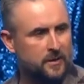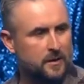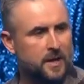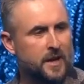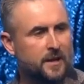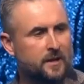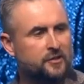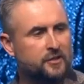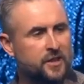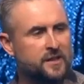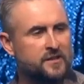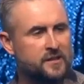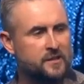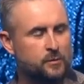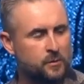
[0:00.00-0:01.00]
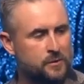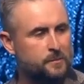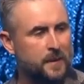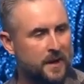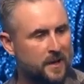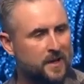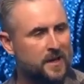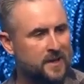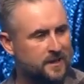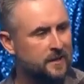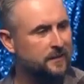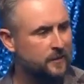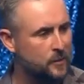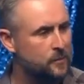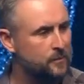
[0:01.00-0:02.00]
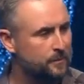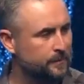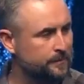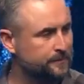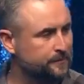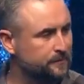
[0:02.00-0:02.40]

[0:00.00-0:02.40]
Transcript: like Jesus was buried in the tomb.